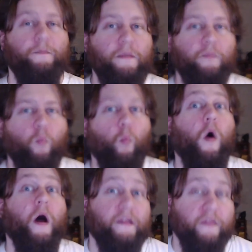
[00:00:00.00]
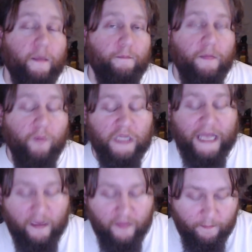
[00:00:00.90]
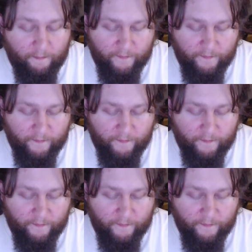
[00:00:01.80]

People want them. People like them.